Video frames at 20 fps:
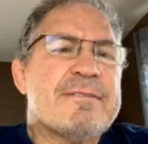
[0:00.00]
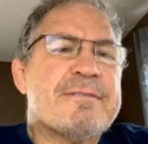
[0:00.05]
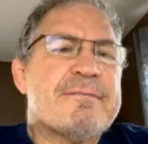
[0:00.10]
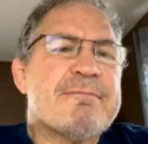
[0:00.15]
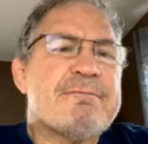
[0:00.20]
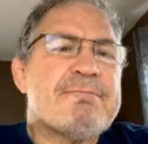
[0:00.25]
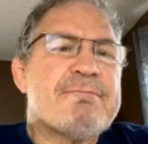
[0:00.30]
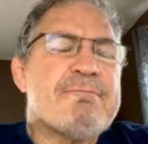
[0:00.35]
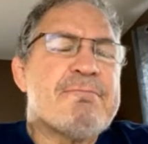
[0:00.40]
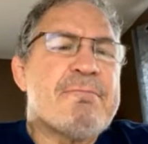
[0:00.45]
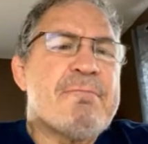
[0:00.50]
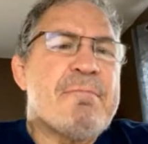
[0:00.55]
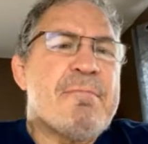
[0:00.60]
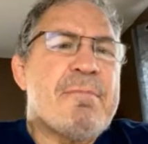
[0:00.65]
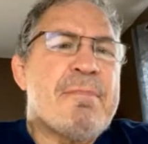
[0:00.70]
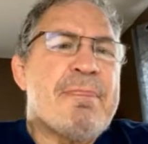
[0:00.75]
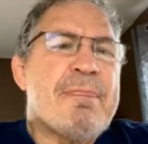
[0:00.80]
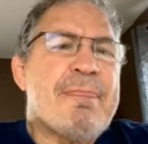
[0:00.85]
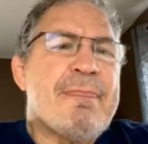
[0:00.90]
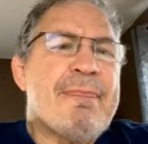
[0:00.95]

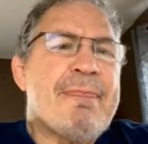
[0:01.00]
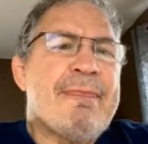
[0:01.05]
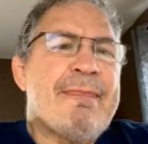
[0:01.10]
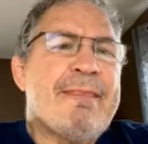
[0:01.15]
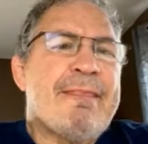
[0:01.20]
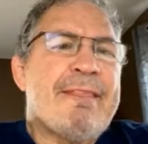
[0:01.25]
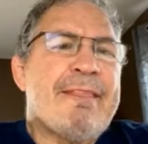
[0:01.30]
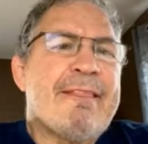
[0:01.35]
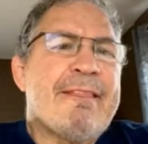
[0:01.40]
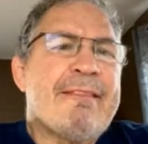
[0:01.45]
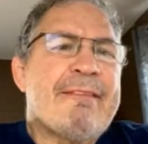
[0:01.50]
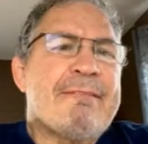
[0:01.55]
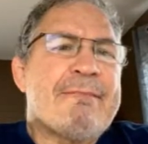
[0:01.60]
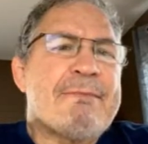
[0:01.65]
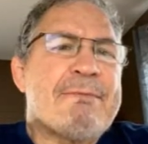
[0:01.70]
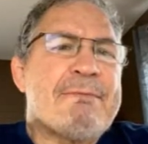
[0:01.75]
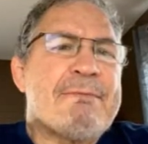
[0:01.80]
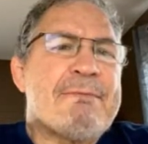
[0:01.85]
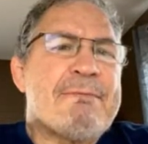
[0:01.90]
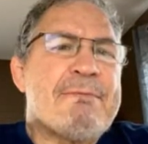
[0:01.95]

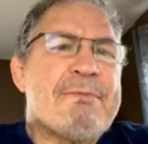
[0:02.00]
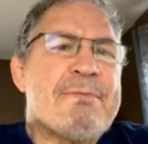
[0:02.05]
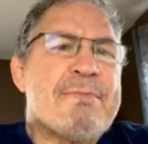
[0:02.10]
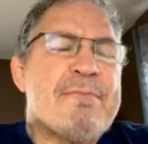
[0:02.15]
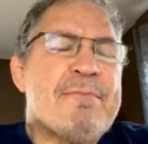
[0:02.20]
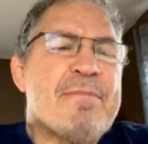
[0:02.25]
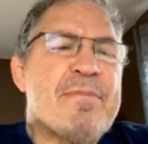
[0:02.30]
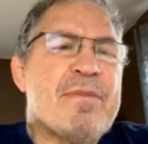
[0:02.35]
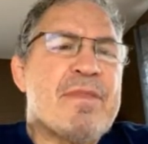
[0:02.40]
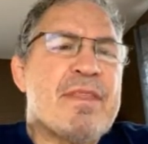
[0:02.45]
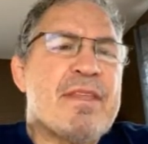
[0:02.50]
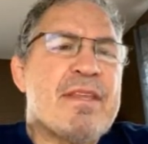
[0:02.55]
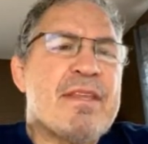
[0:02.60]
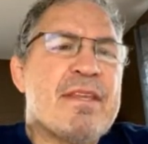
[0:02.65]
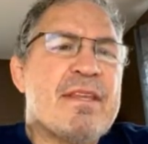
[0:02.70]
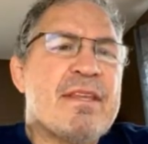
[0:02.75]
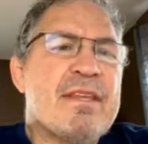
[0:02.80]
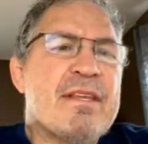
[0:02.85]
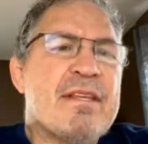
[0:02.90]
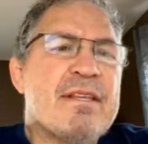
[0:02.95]

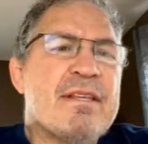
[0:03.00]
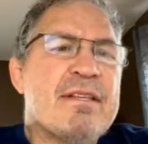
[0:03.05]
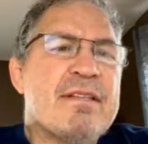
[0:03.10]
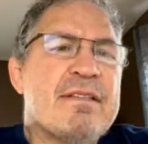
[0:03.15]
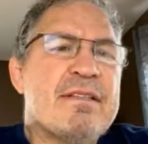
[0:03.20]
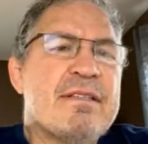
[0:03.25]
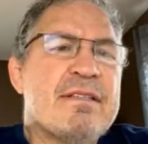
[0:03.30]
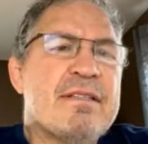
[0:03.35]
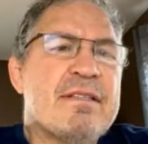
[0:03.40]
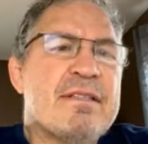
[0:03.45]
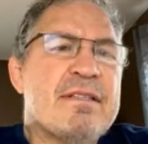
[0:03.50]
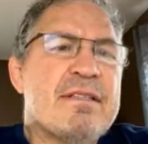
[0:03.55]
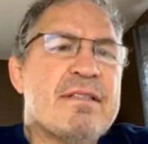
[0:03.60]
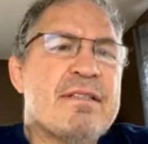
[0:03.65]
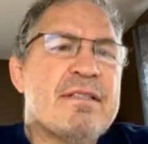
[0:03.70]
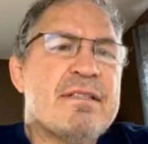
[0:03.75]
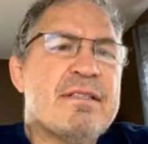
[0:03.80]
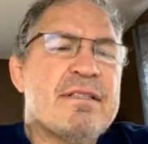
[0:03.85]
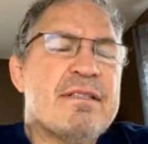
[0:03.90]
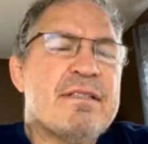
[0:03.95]

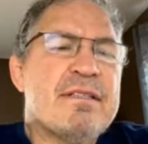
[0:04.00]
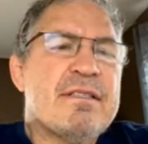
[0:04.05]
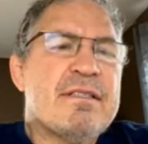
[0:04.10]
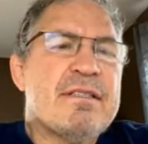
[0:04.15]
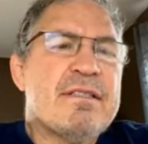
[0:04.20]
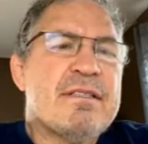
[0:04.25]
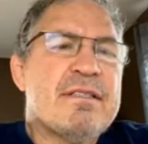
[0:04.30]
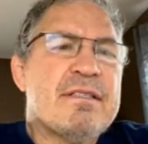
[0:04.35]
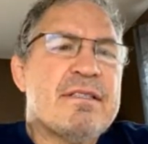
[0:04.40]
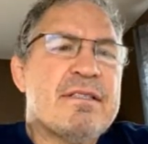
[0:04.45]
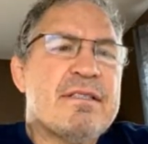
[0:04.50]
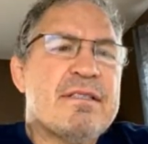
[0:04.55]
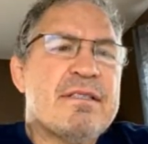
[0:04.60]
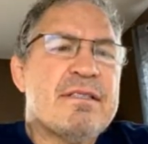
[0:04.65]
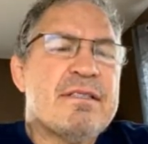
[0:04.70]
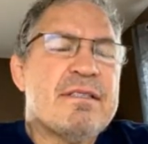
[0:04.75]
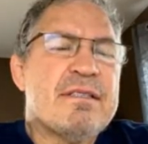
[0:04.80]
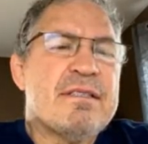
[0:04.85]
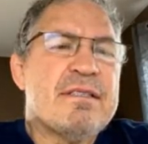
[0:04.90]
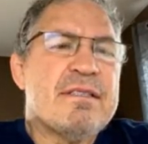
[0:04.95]

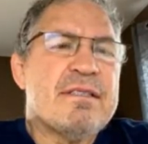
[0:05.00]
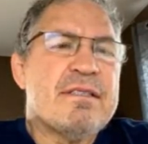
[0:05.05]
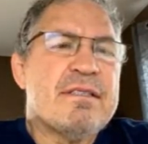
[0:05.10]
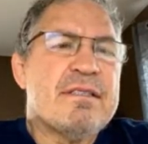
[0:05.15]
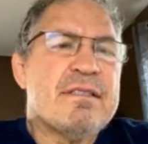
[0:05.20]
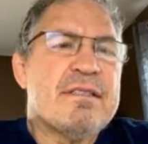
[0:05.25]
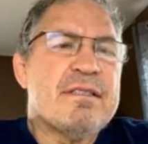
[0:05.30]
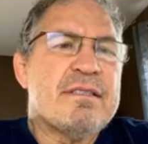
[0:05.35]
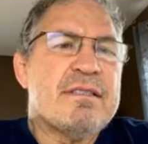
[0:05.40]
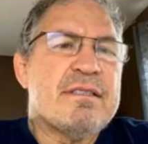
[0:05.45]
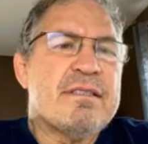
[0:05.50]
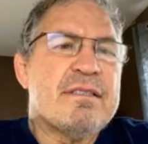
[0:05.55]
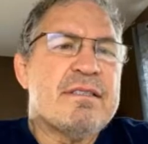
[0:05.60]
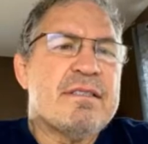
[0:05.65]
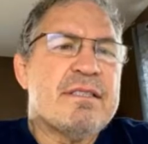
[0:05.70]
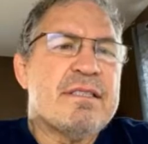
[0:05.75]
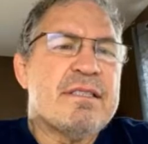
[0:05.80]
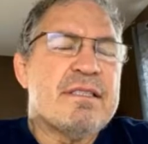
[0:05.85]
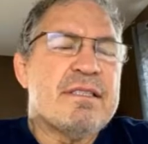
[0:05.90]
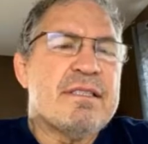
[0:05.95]

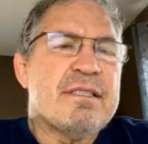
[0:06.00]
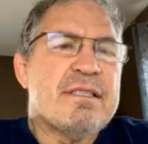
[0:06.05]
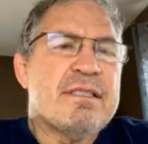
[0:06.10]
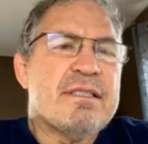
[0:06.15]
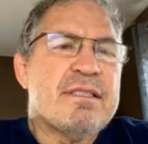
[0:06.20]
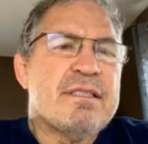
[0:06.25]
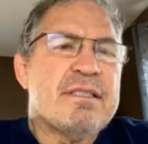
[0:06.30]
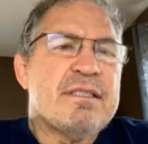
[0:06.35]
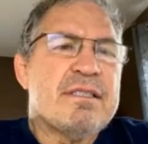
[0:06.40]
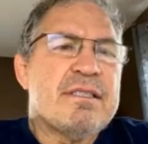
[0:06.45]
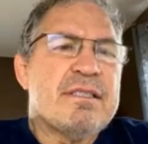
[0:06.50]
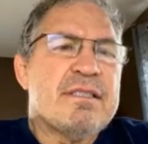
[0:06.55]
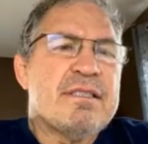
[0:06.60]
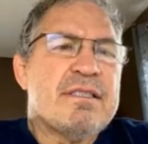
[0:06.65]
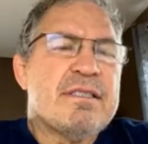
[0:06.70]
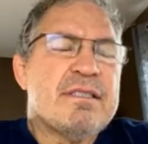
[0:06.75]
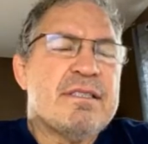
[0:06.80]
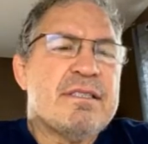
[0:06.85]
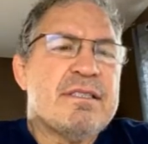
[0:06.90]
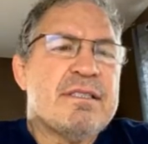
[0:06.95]

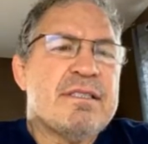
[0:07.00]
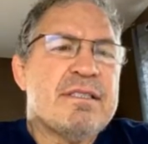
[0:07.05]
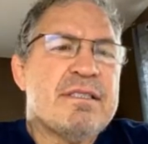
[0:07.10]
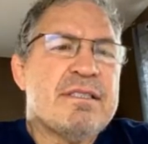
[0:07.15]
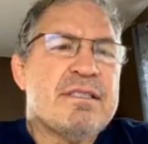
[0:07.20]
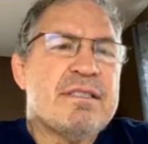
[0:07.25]
The person shown says nothing.